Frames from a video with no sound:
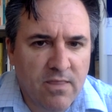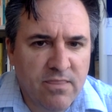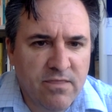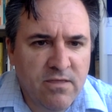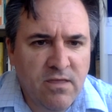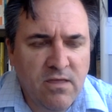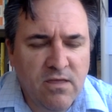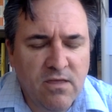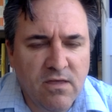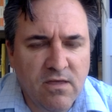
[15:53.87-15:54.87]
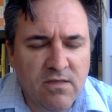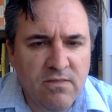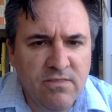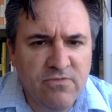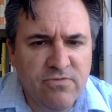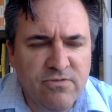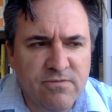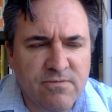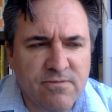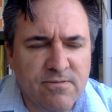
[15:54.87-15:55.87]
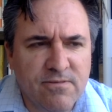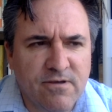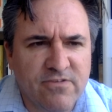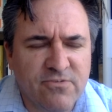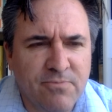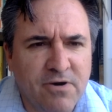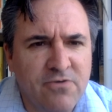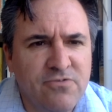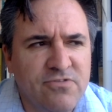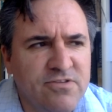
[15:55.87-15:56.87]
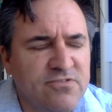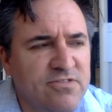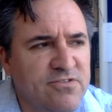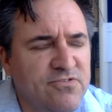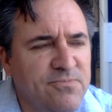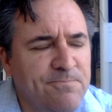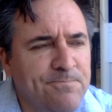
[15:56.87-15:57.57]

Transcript: the, the, the I suppose this this